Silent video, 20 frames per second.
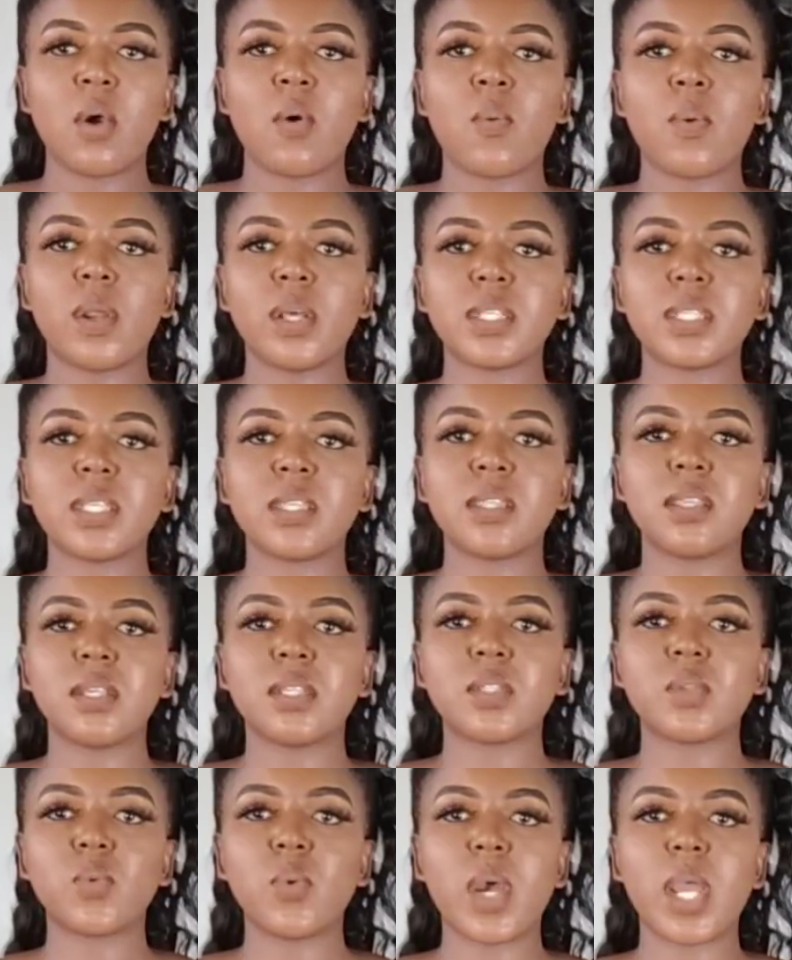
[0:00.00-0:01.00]
Whereas in
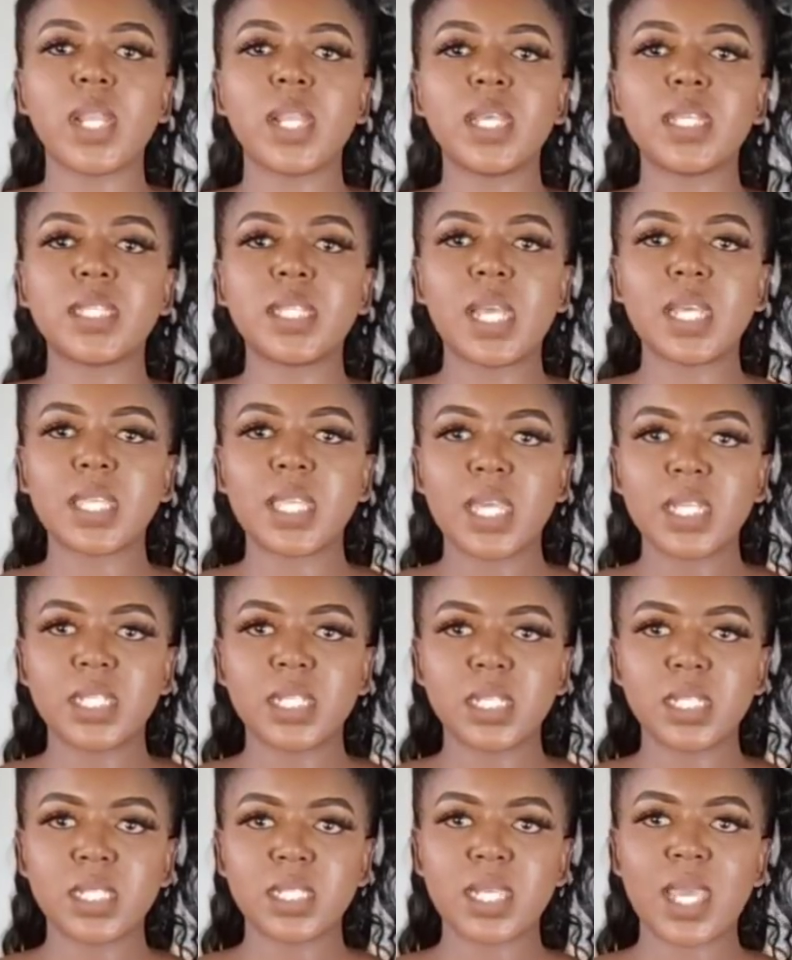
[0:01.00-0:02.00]
this one, it's like they're
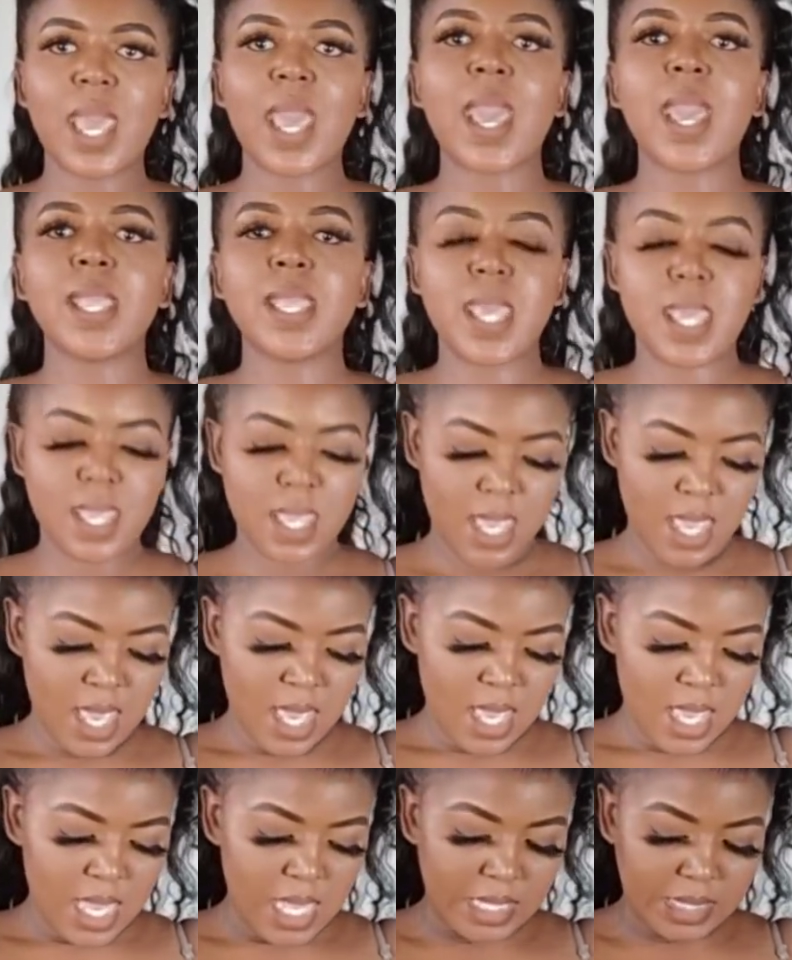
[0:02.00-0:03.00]
just hanging
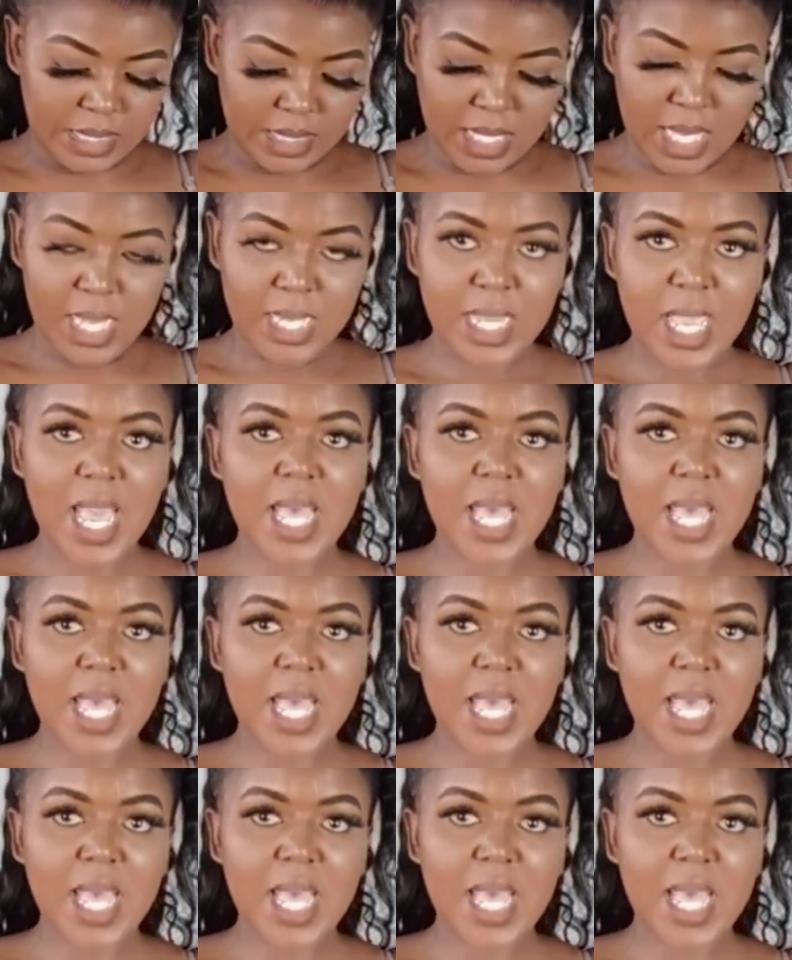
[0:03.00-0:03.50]
inside.